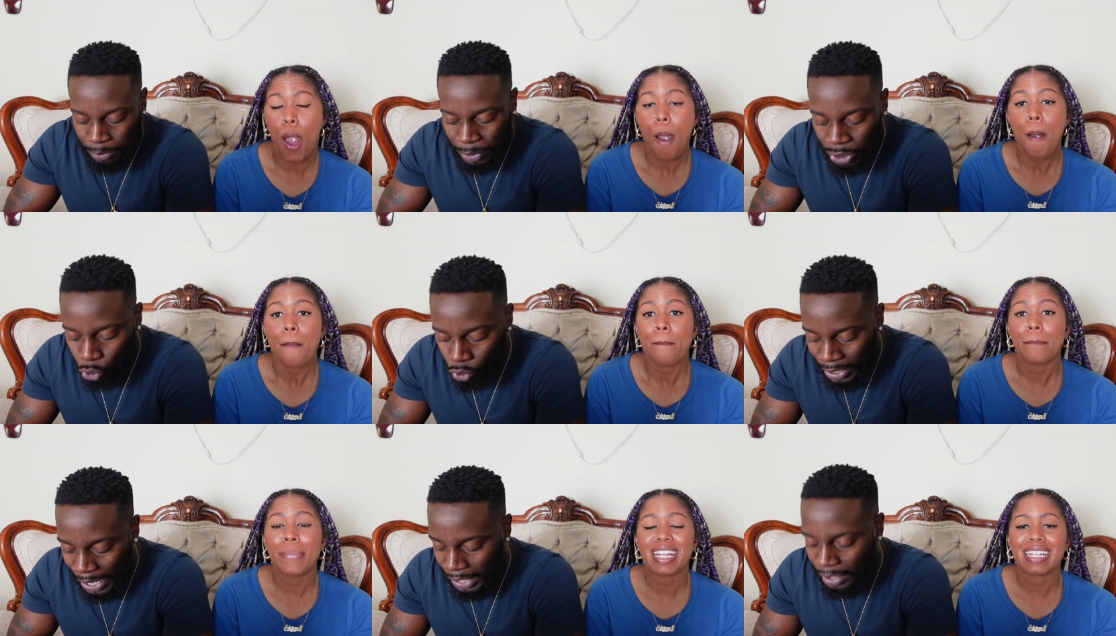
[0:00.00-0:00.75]
Speaker 1: doing
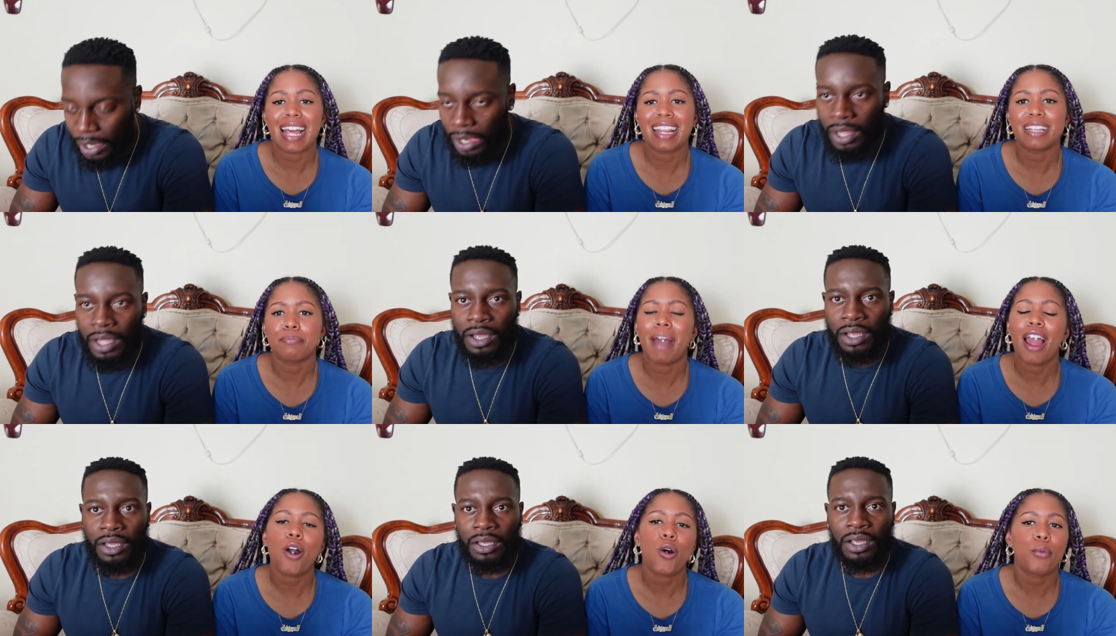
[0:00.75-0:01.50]
that.
Speaker 2: My
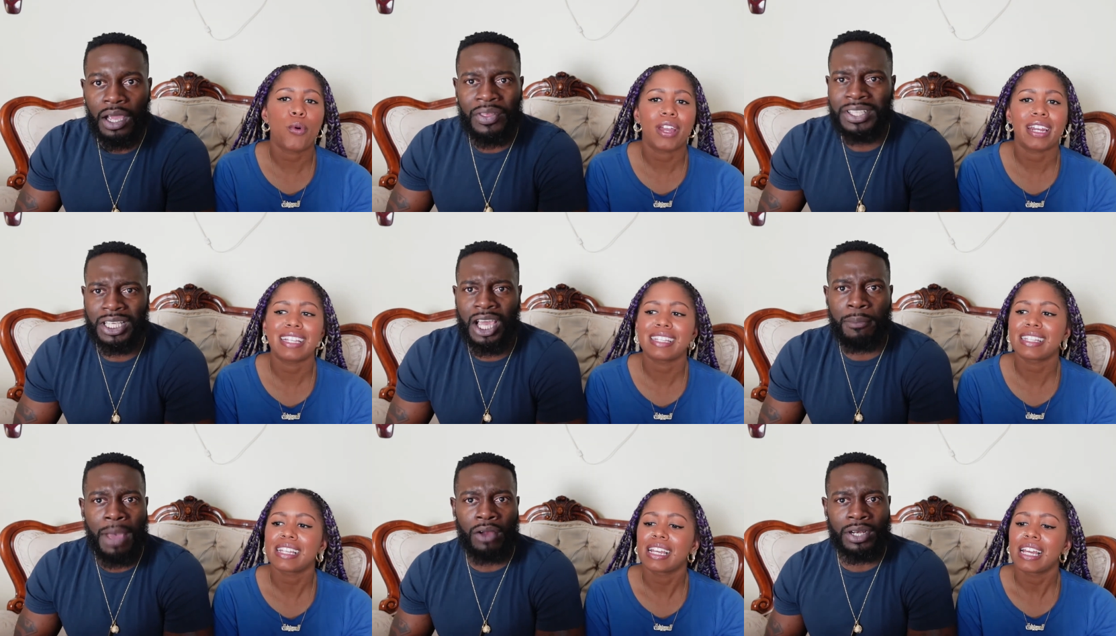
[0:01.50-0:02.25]
whole
Speaker 1: point. And then to come
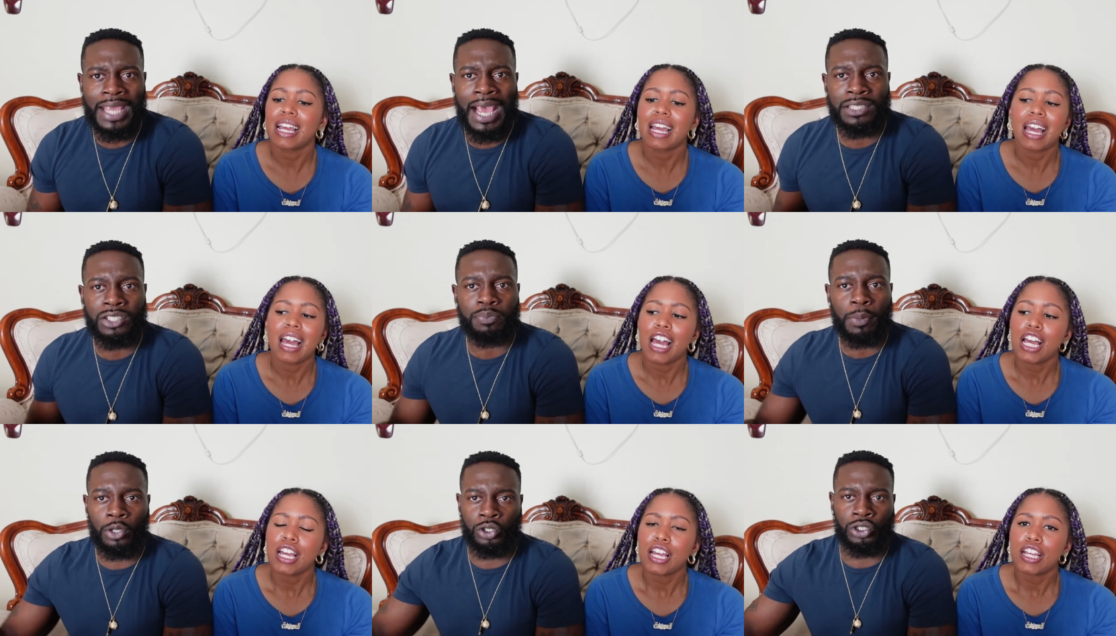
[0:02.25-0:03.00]
out and cast
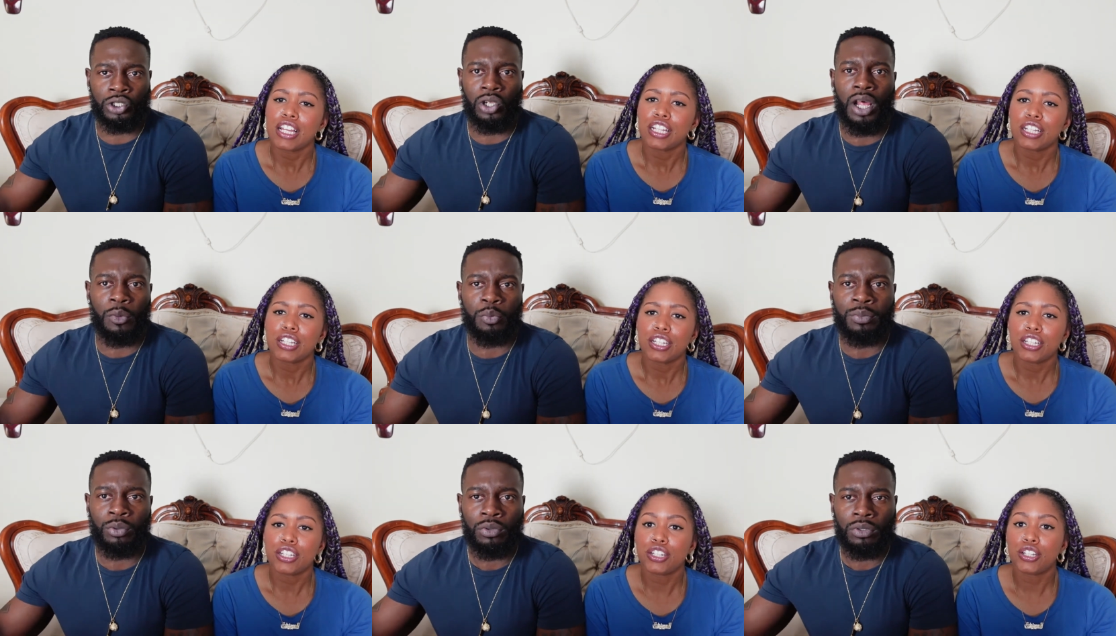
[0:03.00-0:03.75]
aspersions on other
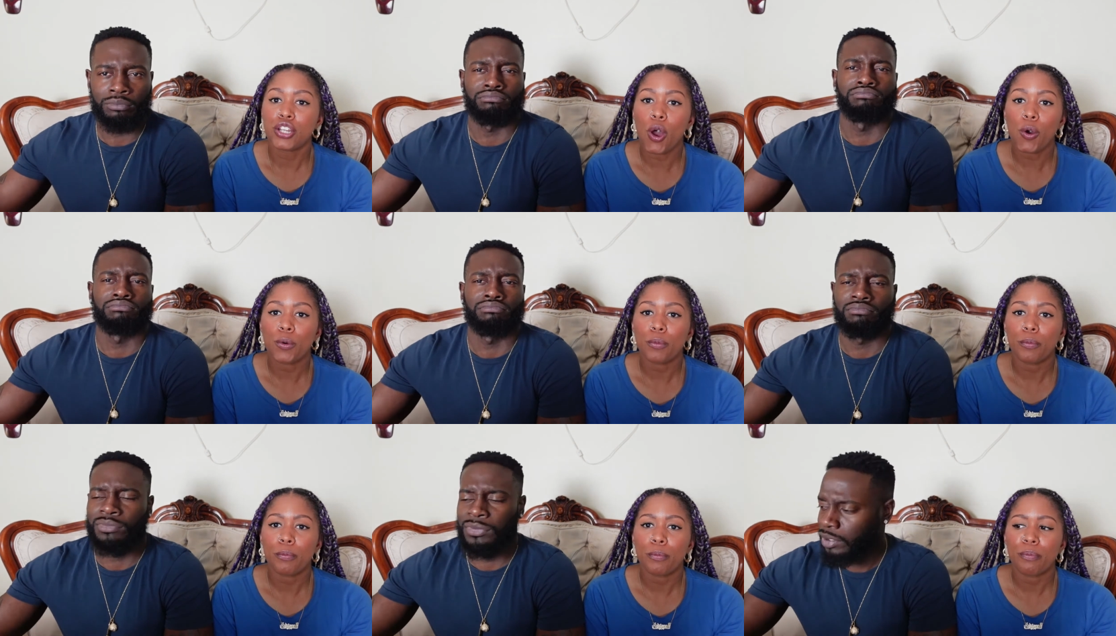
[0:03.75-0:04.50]
people.
Speaker 2: Don't
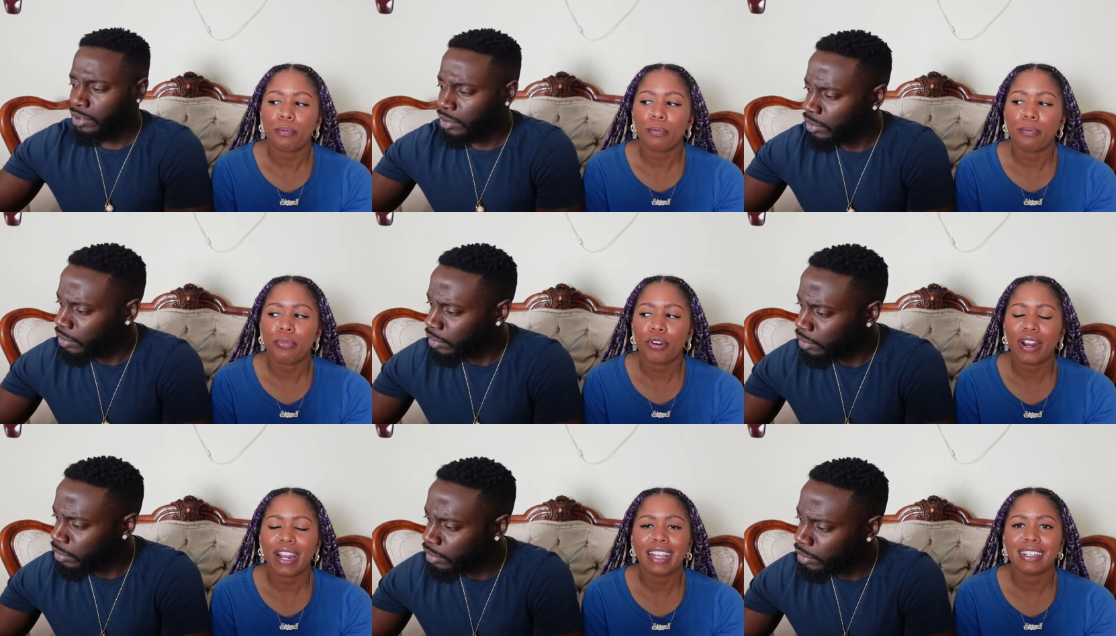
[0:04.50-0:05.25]

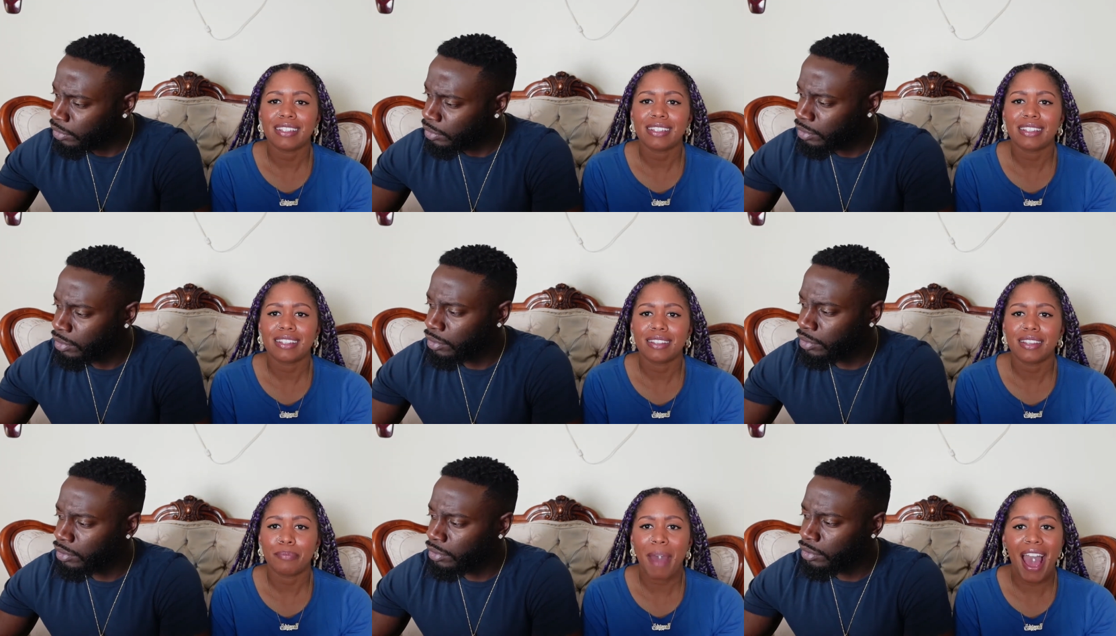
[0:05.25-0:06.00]
praise
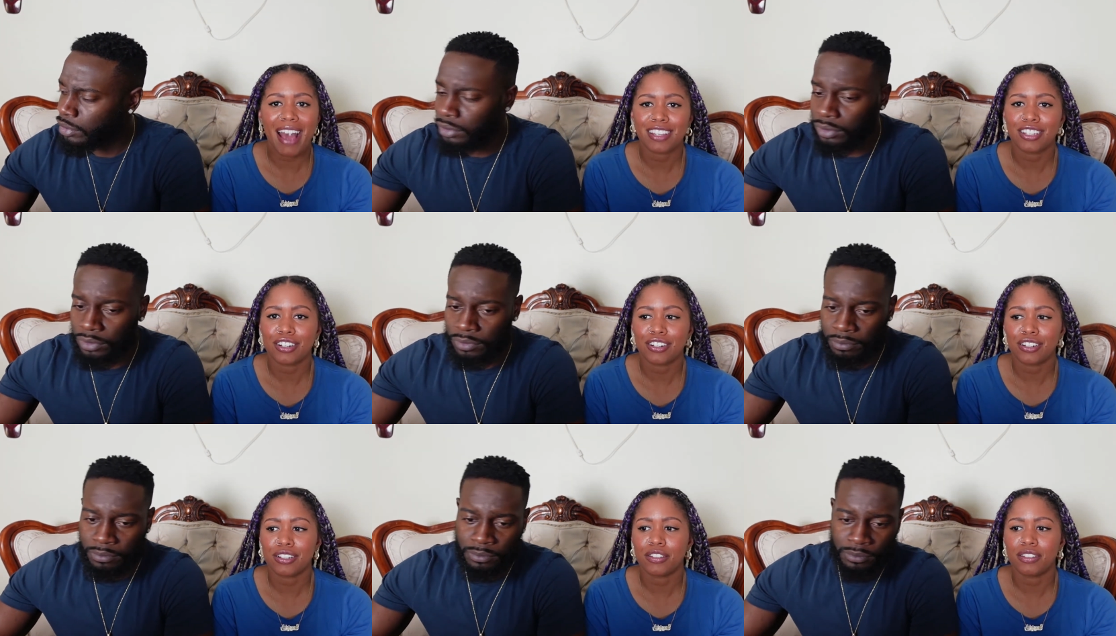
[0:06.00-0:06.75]

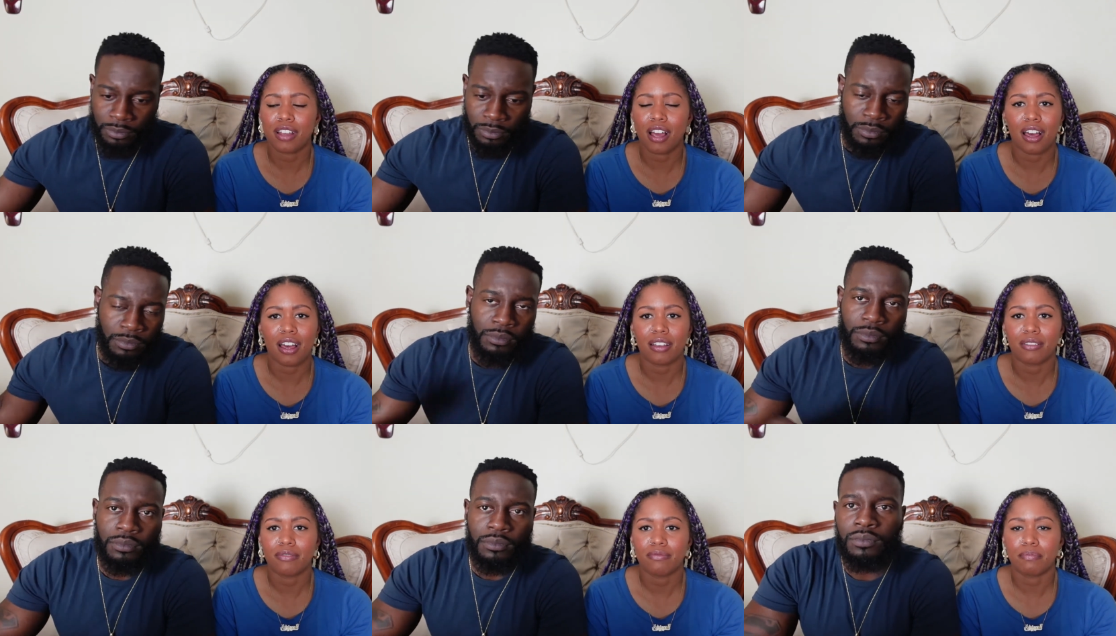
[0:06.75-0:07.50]
pastors,
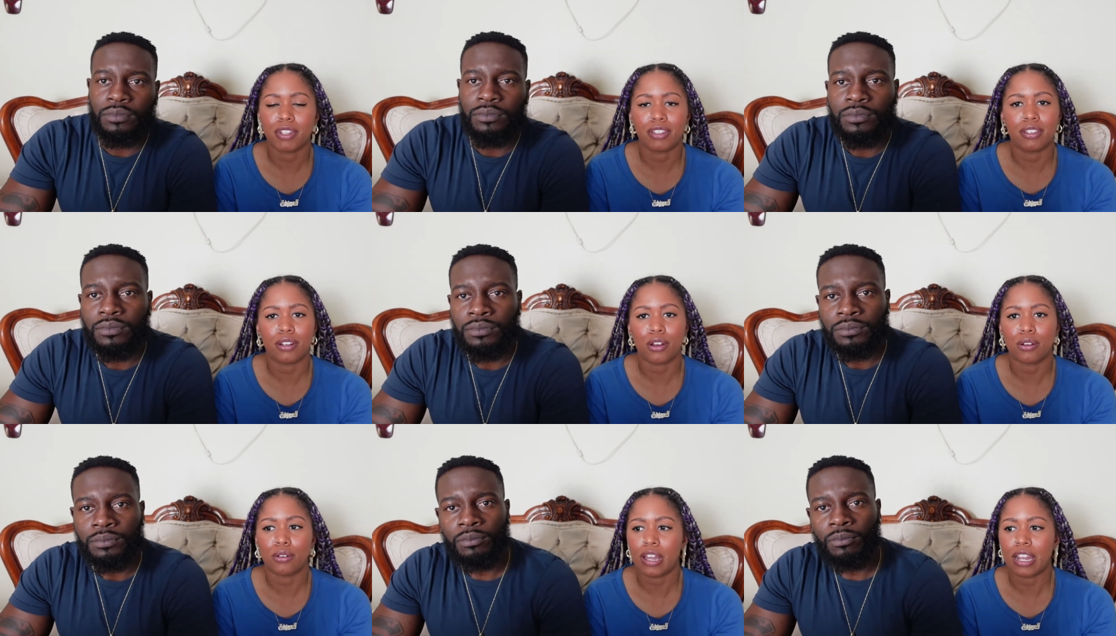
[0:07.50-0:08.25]
you
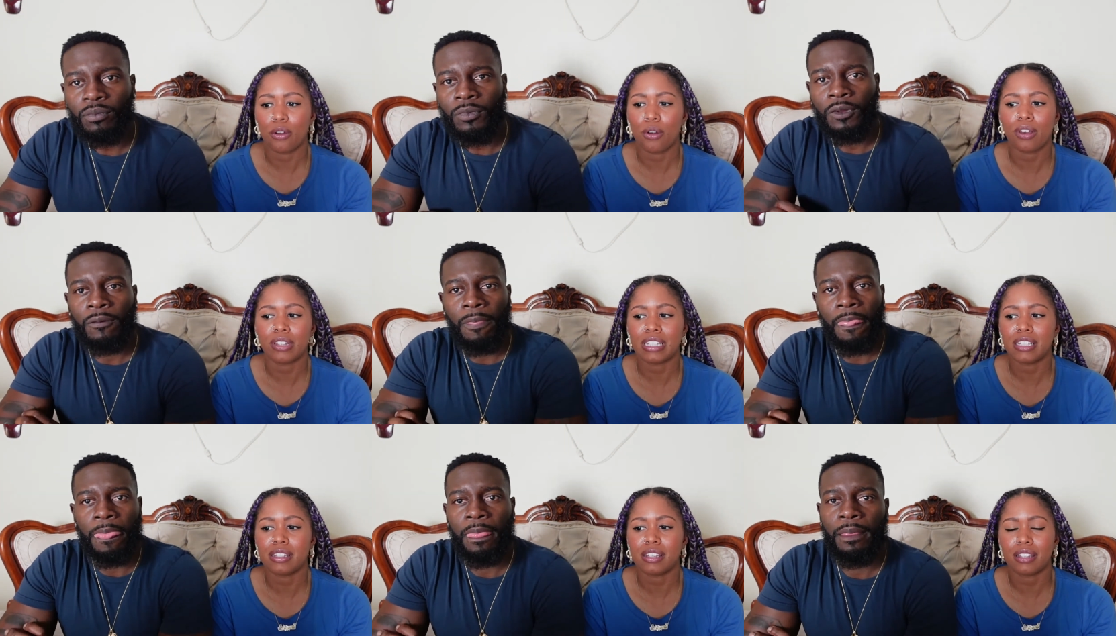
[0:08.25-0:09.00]
know, and all these, you